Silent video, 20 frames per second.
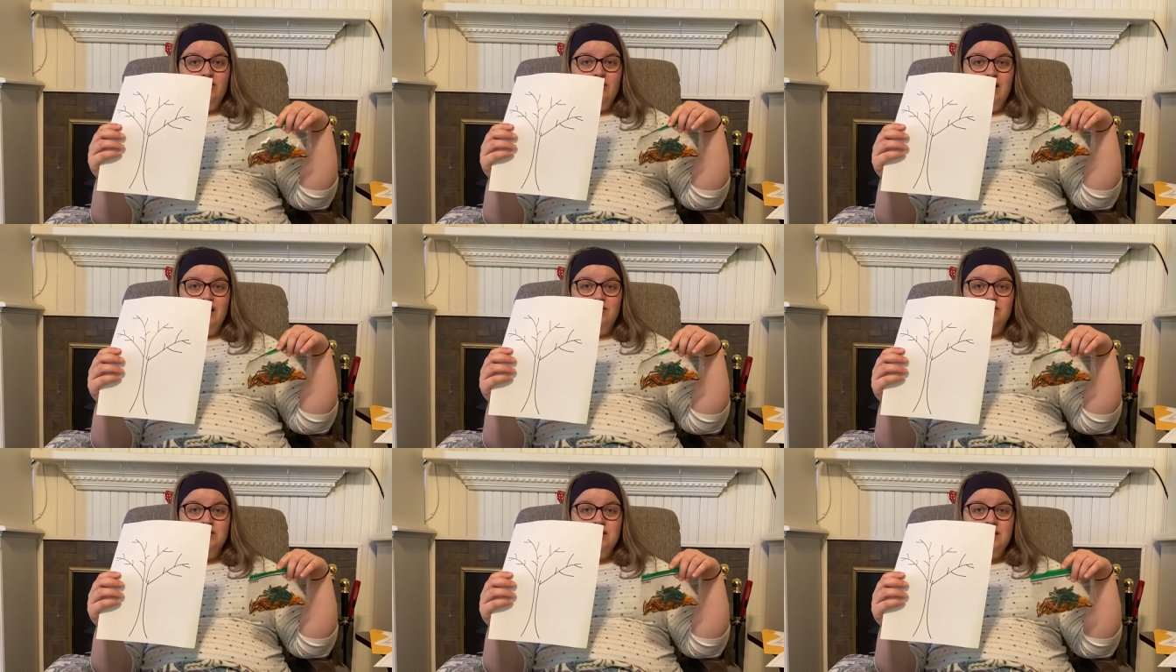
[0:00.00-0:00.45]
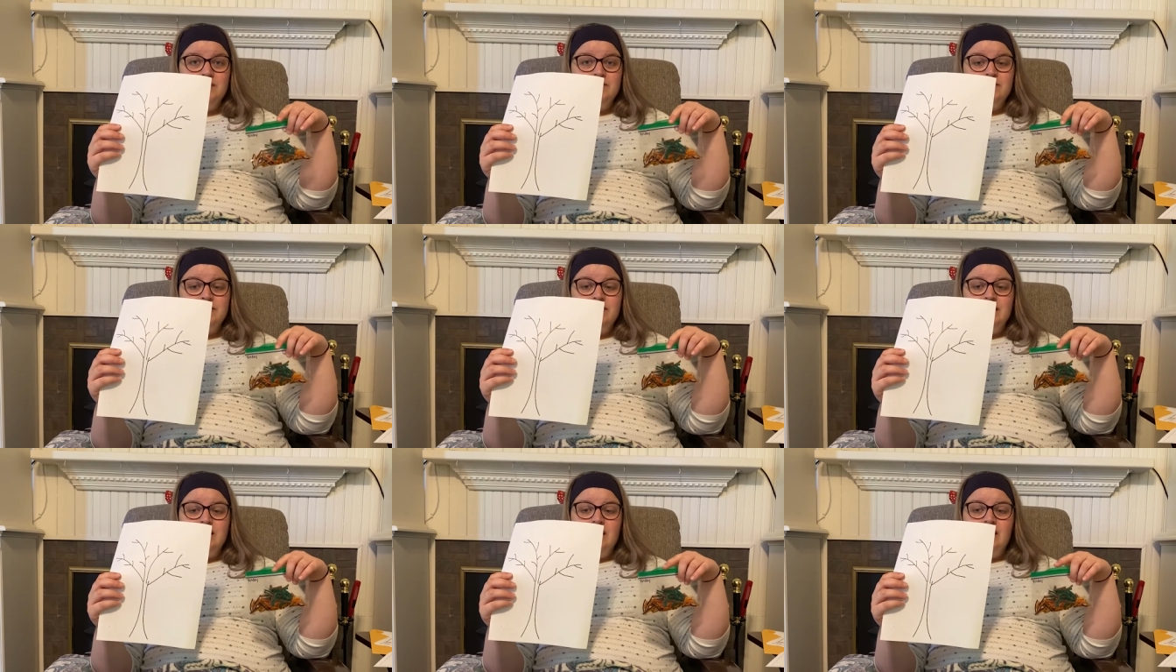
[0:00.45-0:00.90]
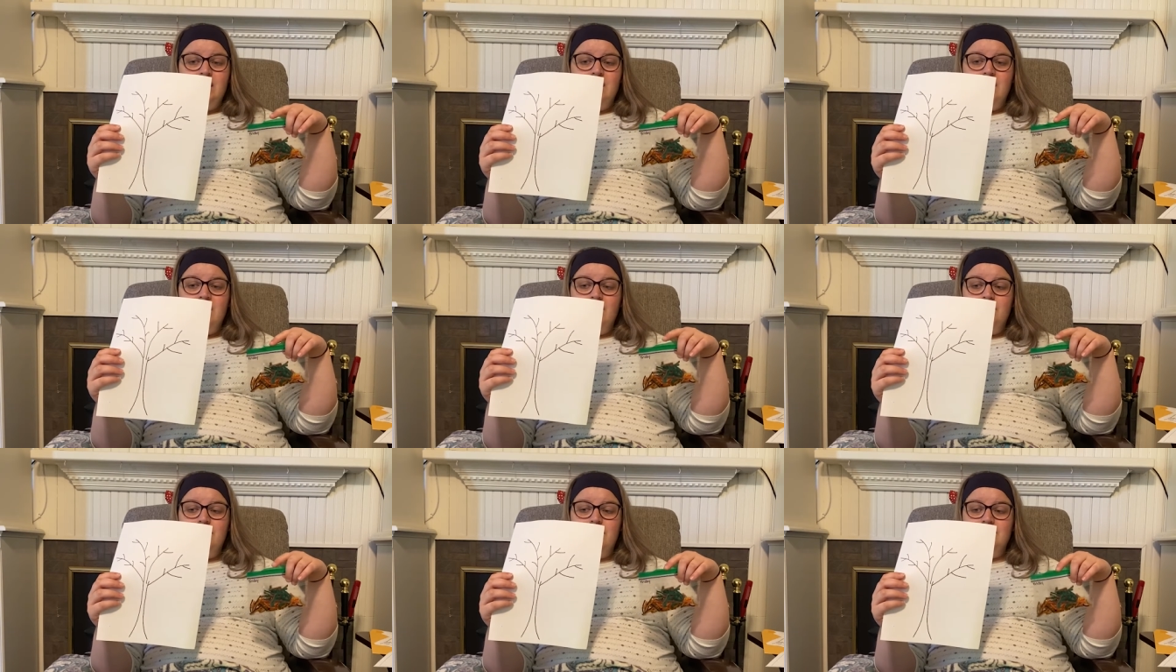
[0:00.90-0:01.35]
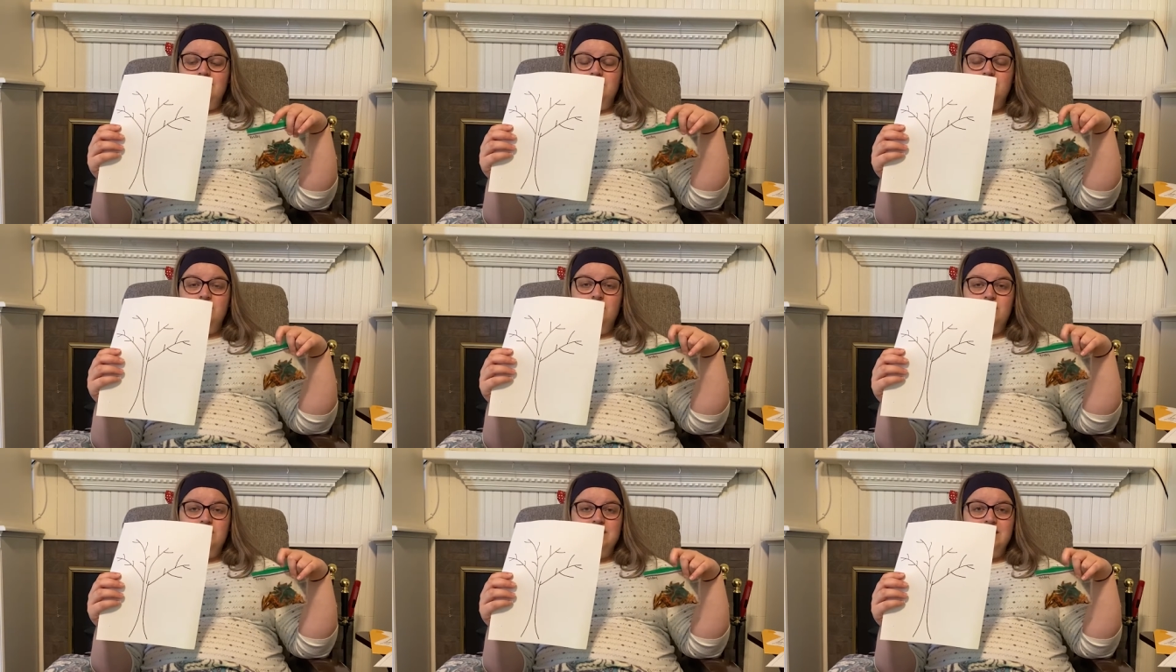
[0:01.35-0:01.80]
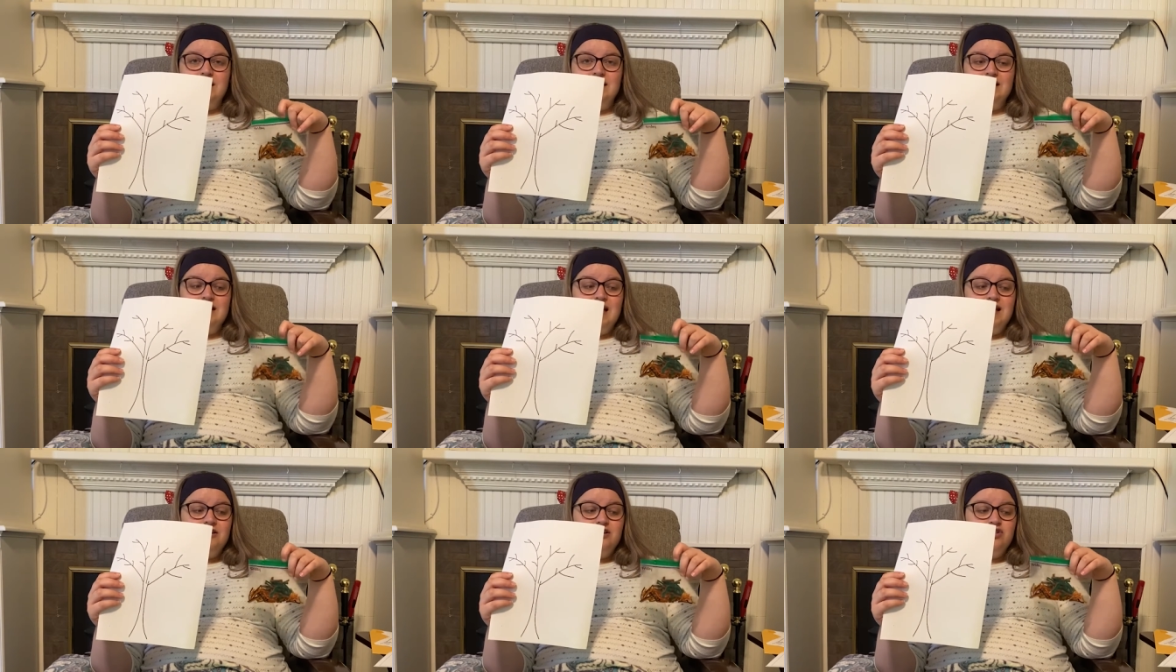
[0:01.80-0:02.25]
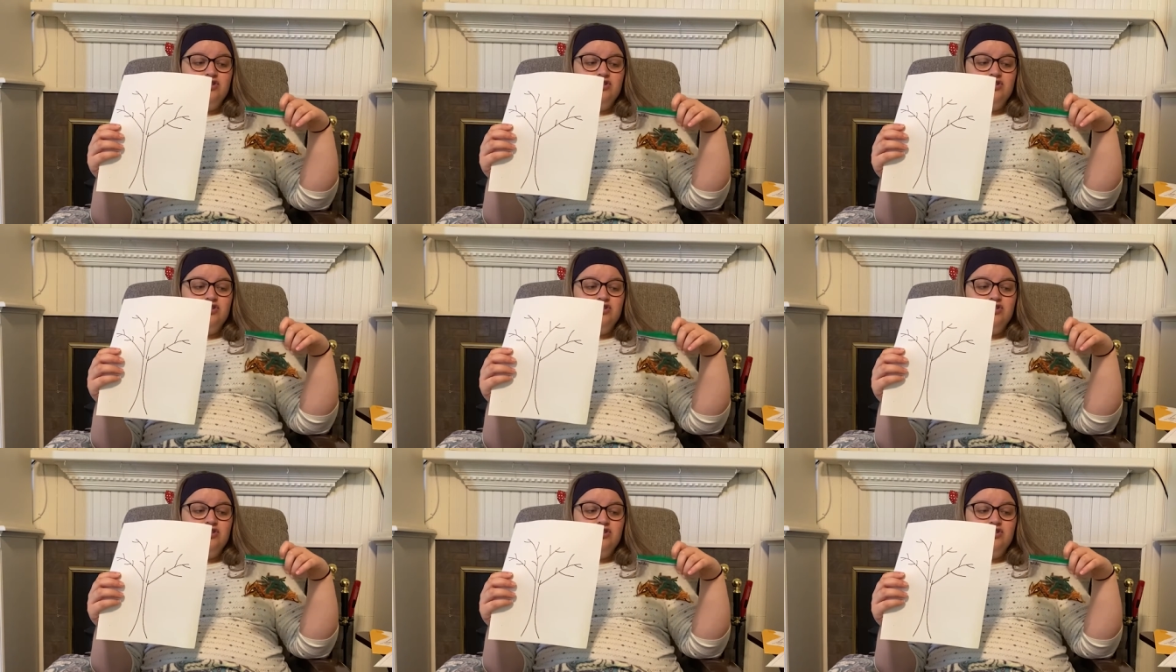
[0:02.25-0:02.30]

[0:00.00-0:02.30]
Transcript: ground um, and noticing that